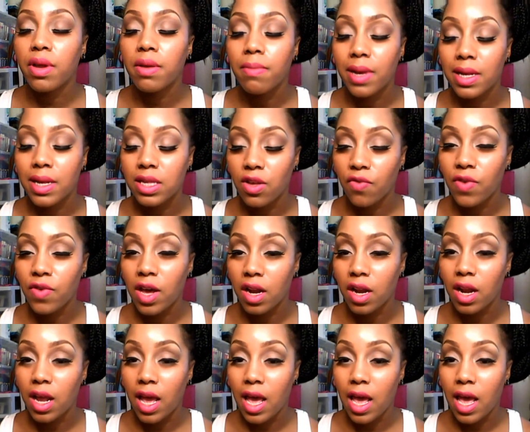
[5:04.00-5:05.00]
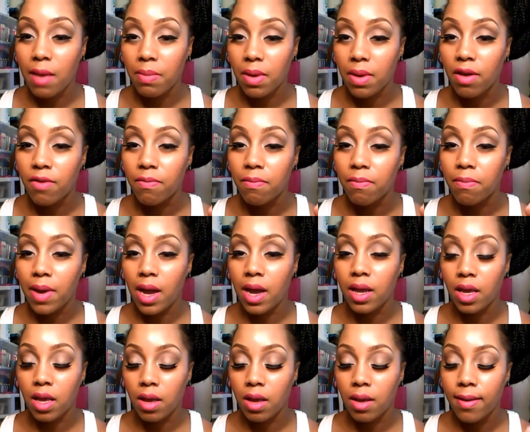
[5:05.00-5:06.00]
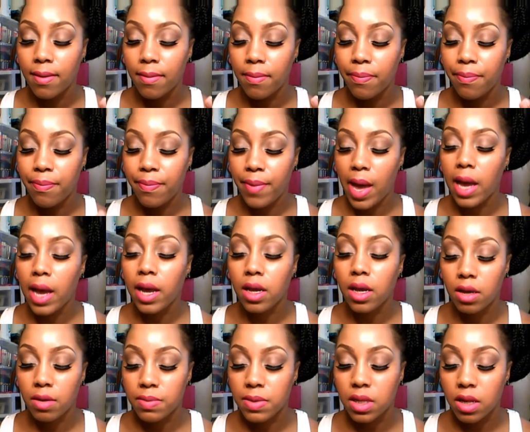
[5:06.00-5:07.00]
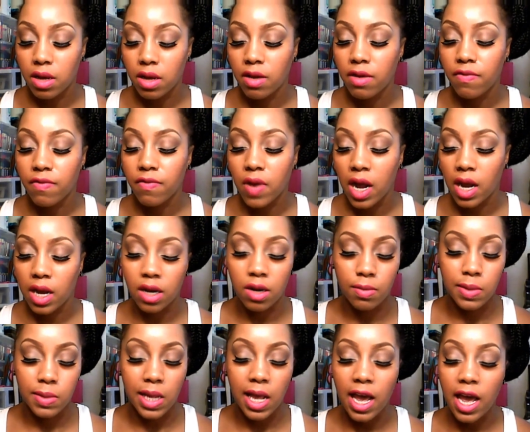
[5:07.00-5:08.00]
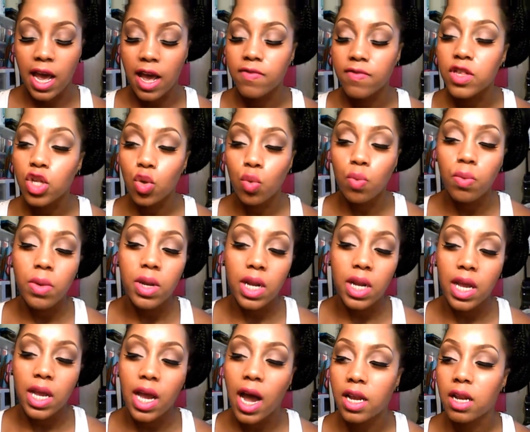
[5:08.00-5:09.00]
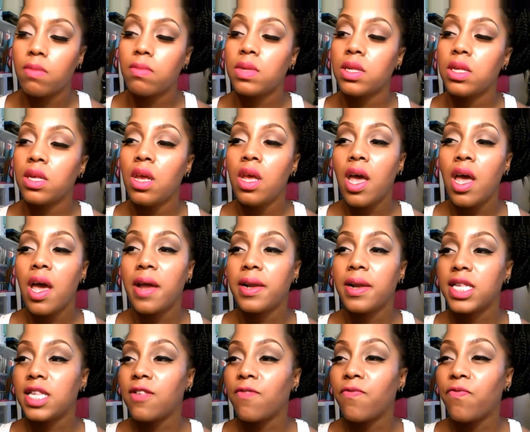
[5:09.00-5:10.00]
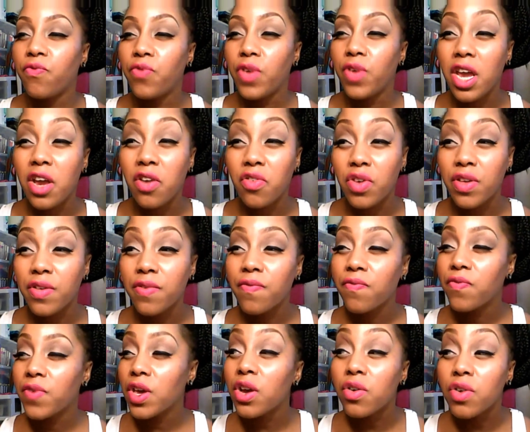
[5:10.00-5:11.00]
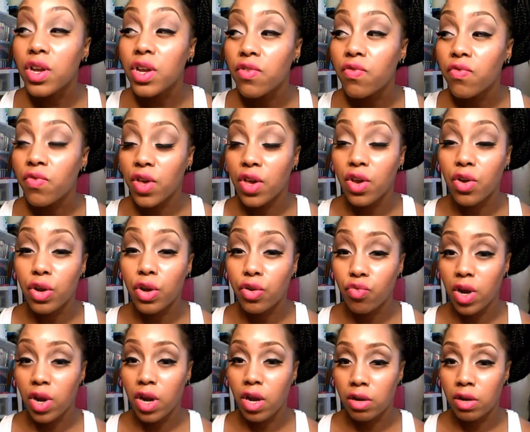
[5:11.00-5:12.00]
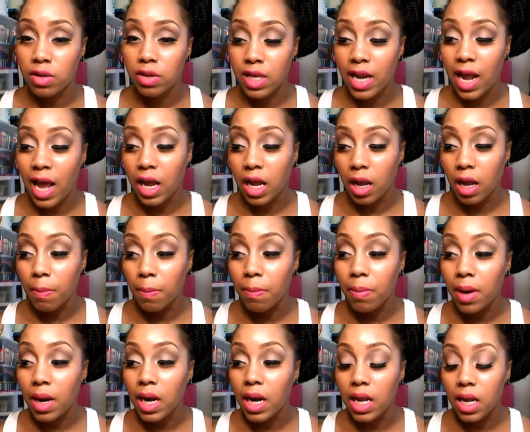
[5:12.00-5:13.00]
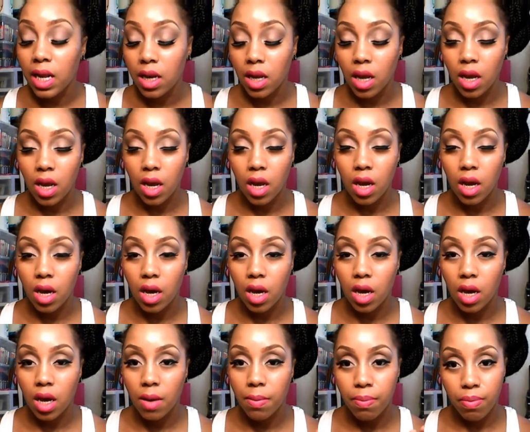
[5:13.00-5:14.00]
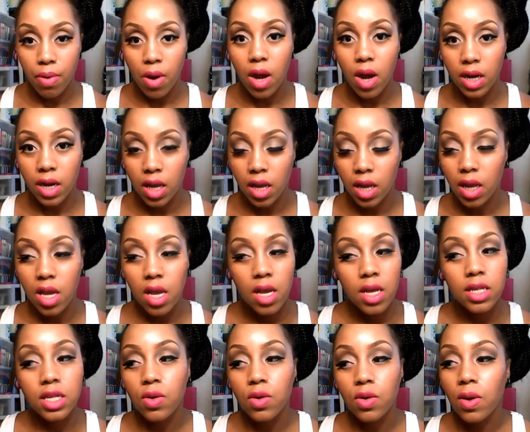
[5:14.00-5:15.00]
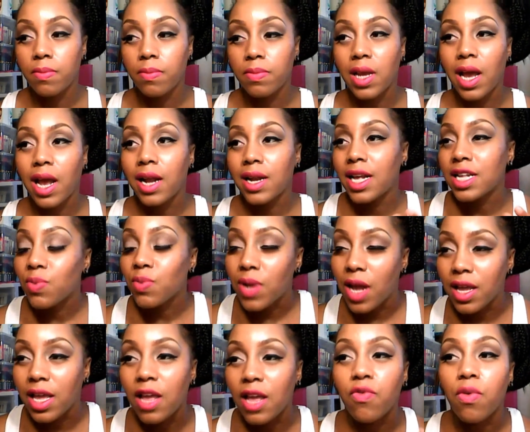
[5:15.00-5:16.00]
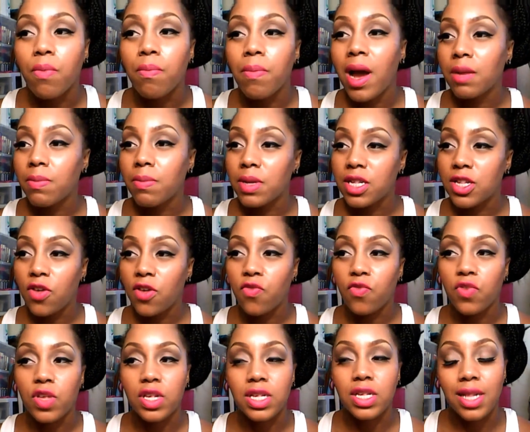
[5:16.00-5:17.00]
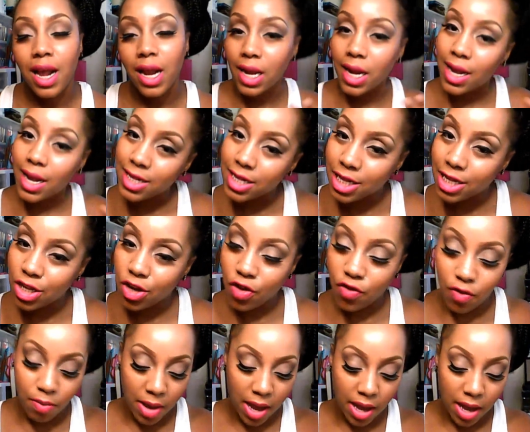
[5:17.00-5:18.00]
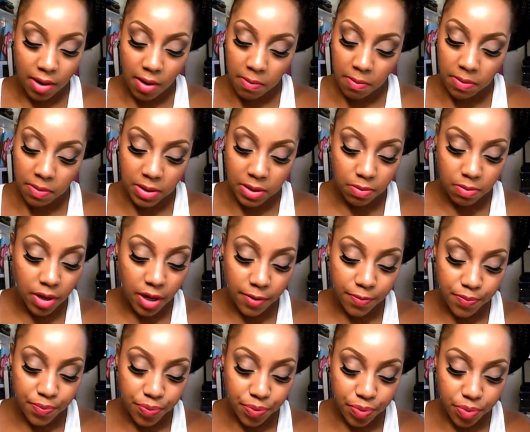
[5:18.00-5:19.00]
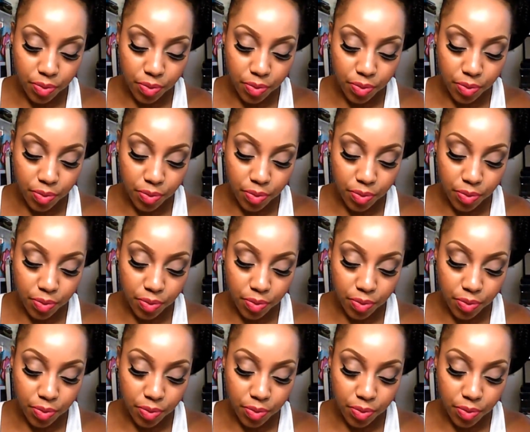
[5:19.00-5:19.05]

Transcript: break myself out of the habit of buying backups of, of items. I have too many items and it's very, very, very rare that I complete a product. So I'm, that's what I keep reminding myself. It's not necessary for backup, but